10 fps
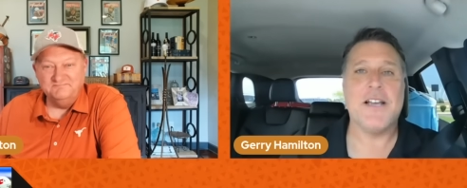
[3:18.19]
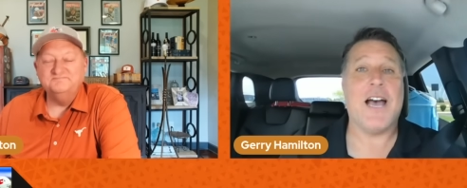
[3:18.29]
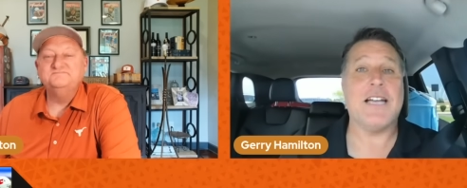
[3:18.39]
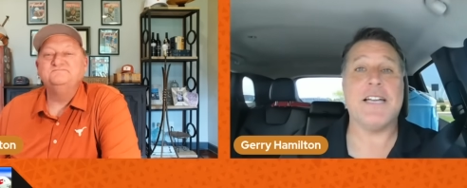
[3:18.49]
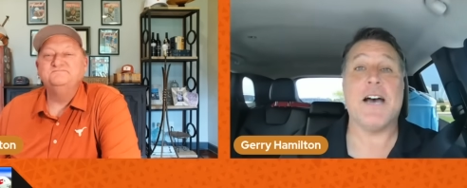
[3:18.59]

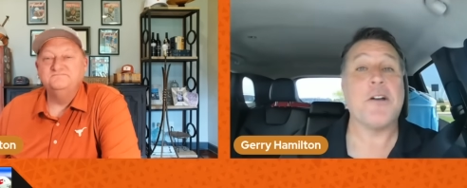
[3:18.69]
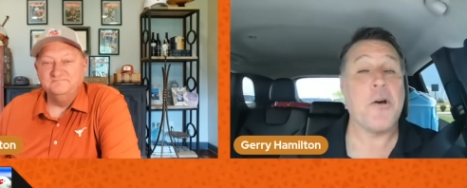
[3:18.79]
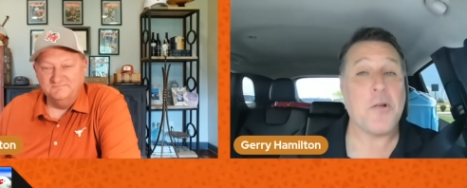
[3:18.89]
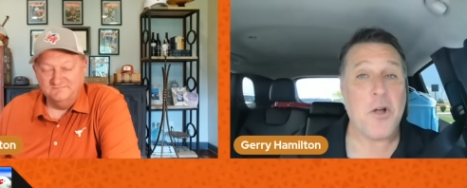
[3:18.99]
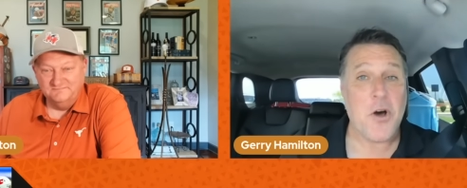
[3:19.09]
Speaker 1: I doubt
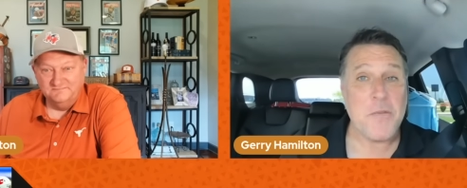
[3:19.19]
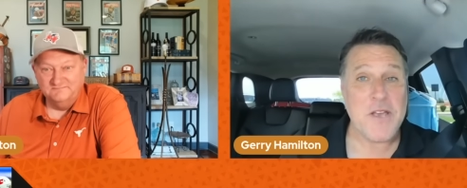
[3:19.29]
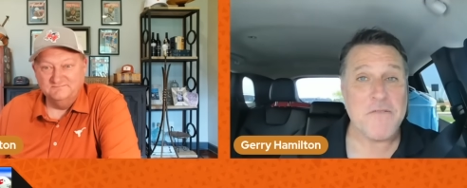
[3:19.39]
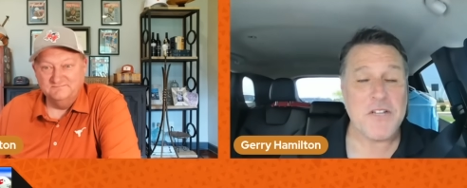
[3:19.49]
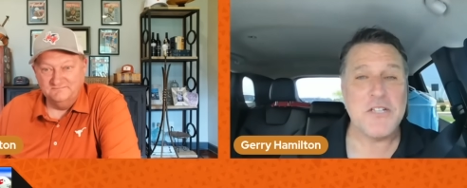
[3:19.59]
Oklahoma
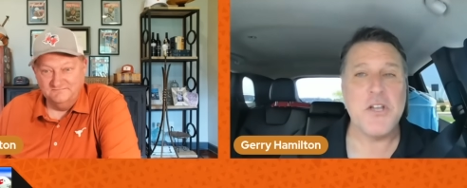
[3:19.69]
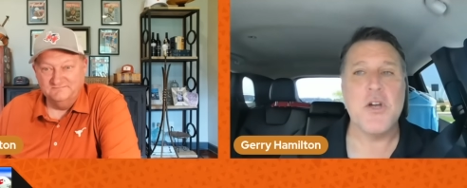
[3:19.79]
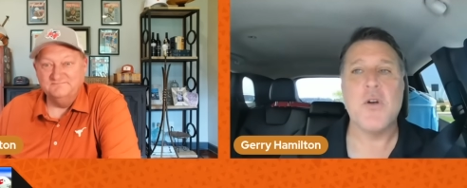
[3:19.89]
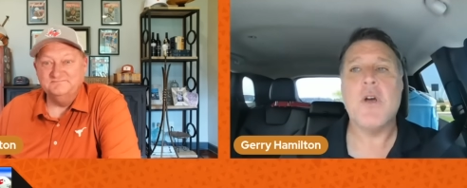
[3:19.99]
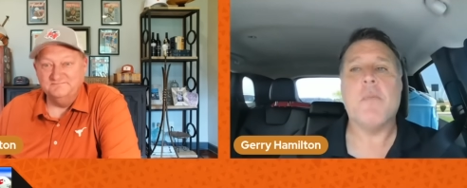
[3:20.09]
even
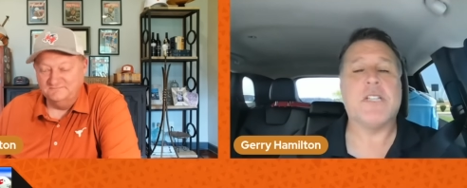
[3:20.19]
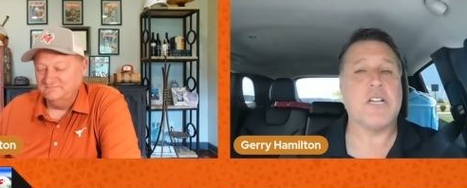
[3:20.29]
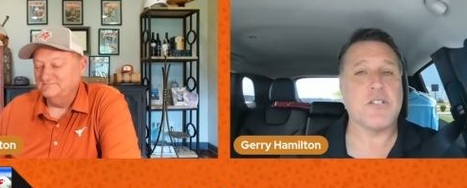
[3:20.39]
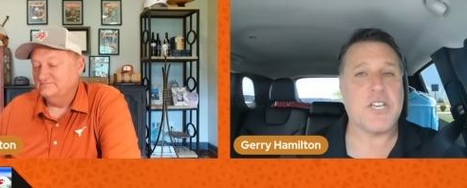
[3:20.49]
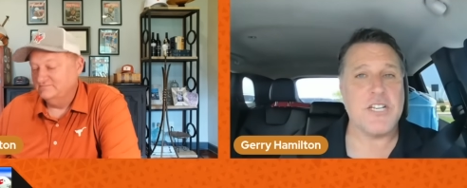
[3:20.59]
knew, but
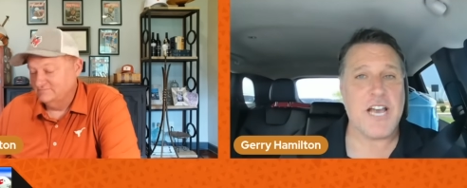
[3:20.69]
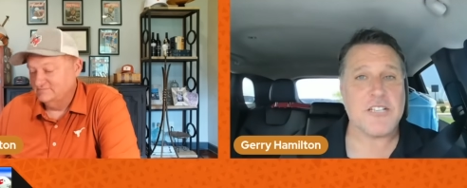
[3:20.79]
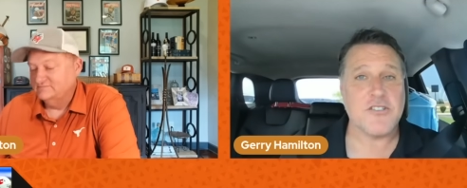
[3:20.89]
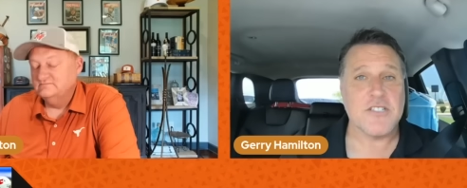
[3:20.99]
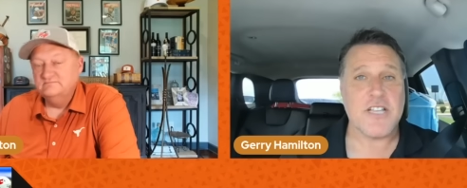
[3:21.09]
there's
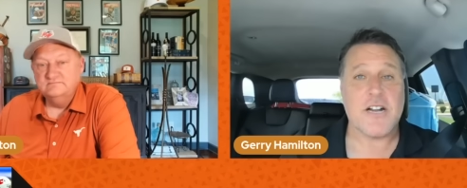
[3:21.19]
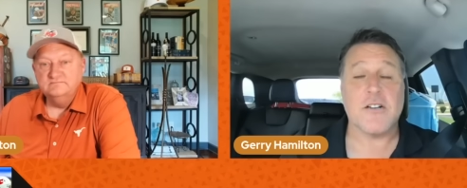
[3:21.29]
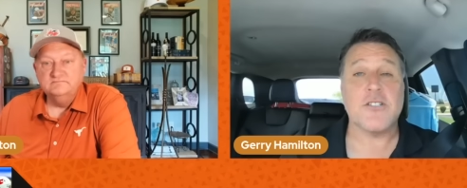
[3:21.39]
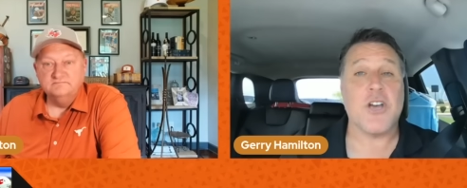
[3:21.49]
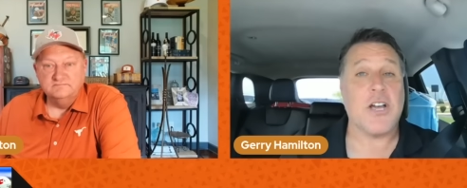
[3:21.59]
connections there
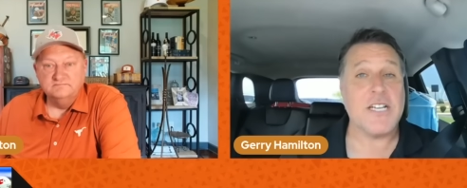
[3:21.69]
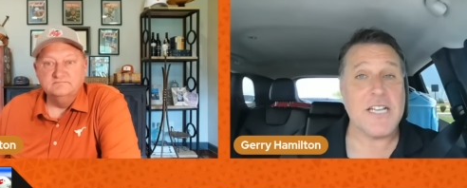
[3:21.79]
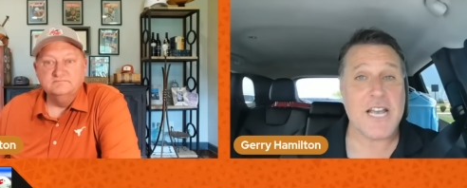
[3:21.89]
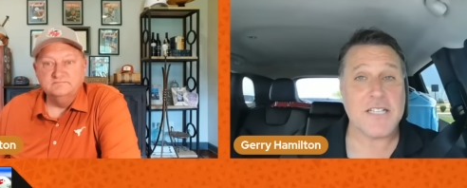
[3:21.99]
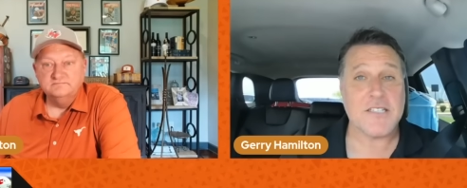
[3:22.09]
to Johnny
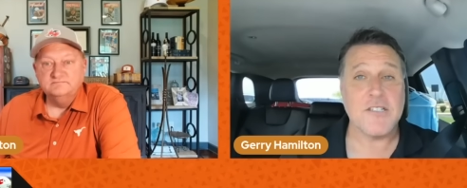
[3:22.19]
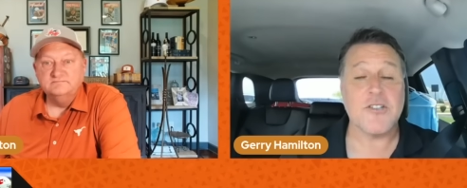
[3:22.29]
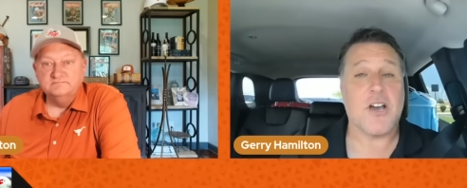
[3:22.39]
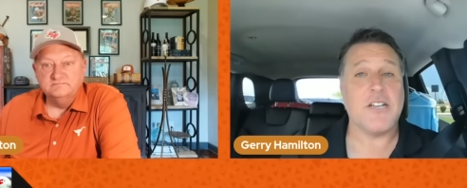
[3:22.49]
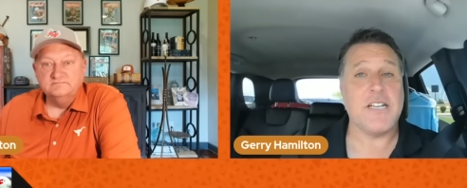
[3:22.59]
Nansen.
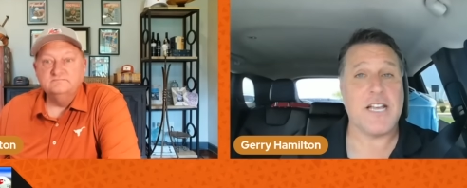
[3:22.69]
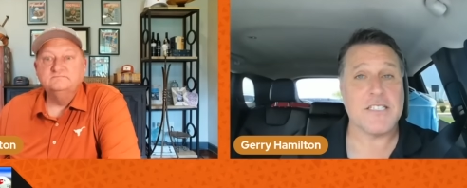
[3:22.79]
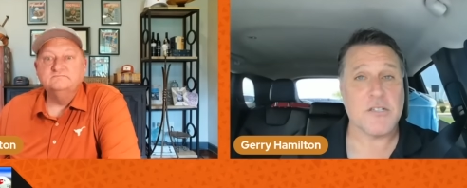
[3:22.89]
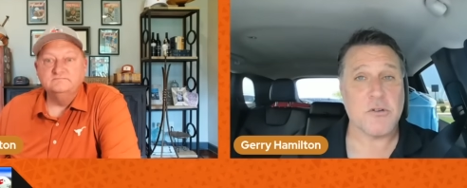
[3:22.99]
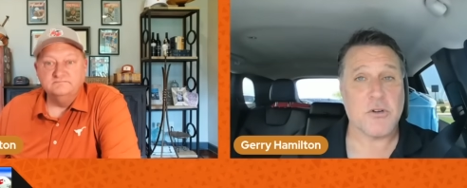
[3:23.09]
Johnny
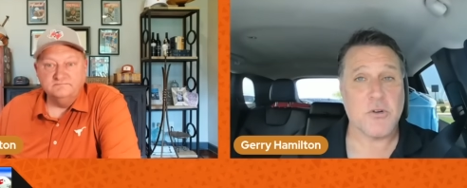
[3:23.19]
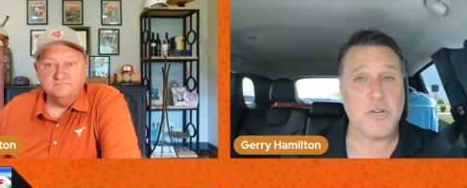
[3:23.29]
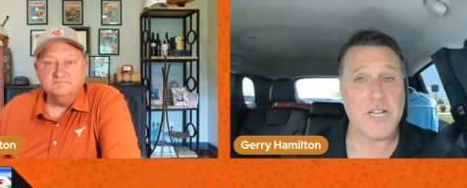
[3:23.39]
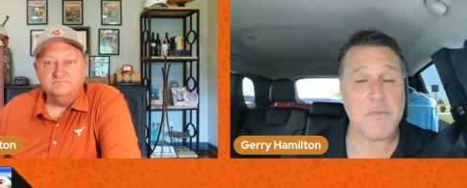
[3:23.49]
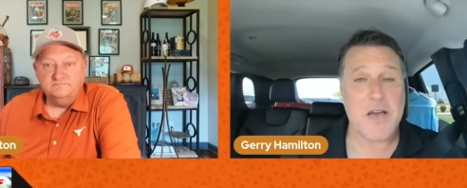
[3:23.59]
Nansen
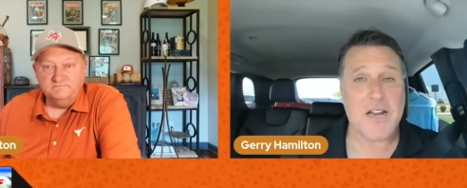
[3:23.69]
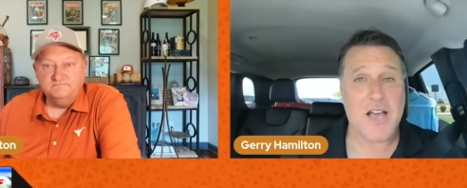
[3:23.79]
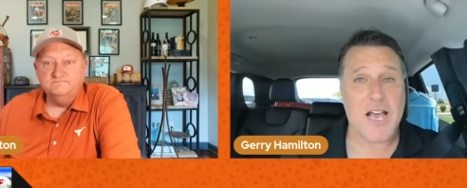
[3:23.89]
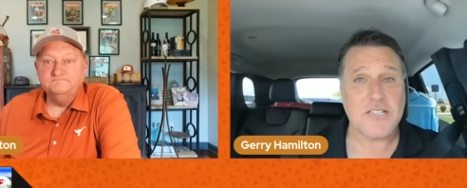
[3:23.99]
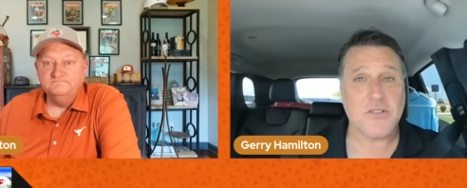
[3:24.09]
recruited him out of
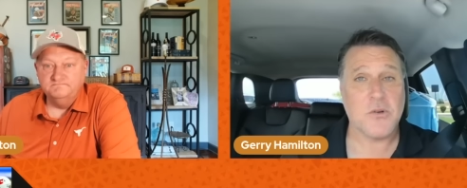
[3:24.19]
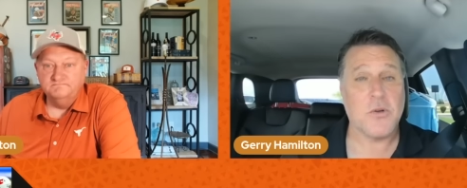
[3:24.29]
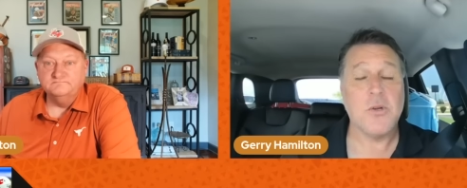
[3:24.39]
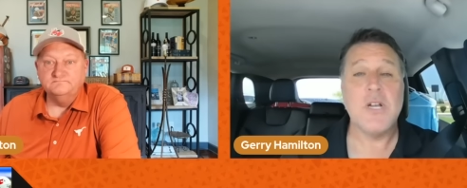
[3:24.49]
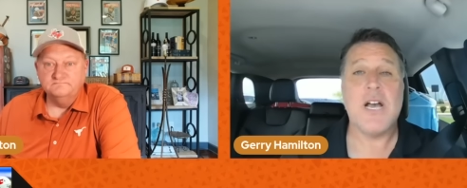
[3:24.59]
high school,